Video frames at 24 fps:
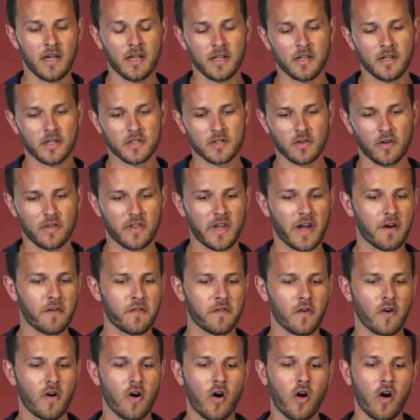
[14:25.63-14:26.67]
So
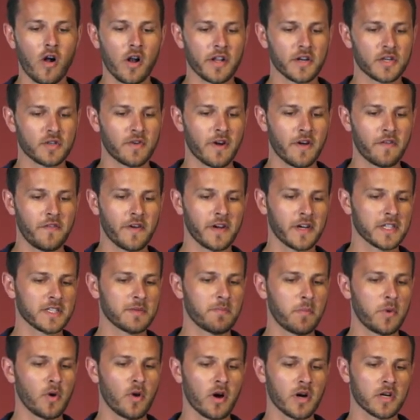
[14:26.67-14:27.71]
therefore, all the traffic is
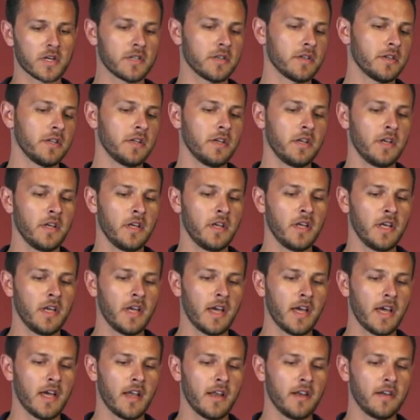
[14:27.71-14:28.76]
blocked
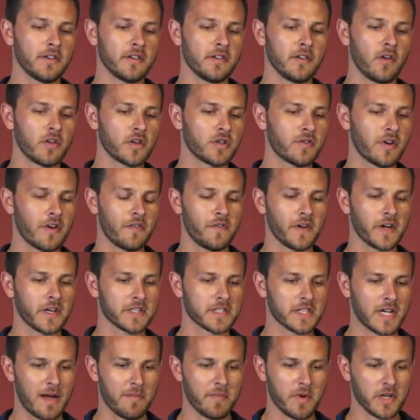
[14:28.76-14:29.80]
and no traffic is
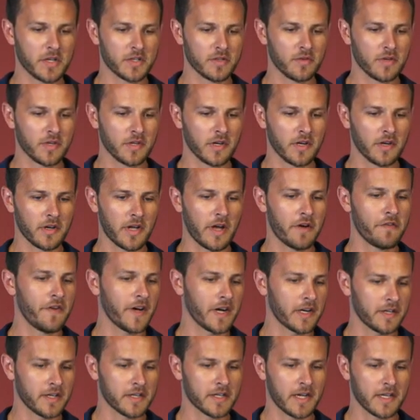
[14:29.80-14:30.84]
coming to the
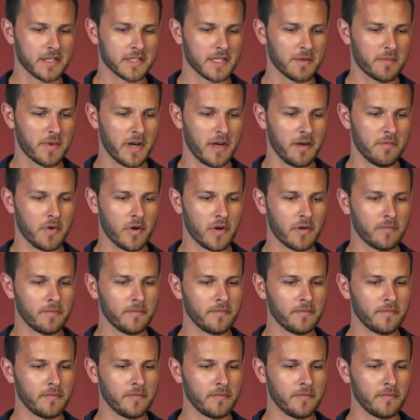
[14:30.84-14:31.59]
affected customer anymore.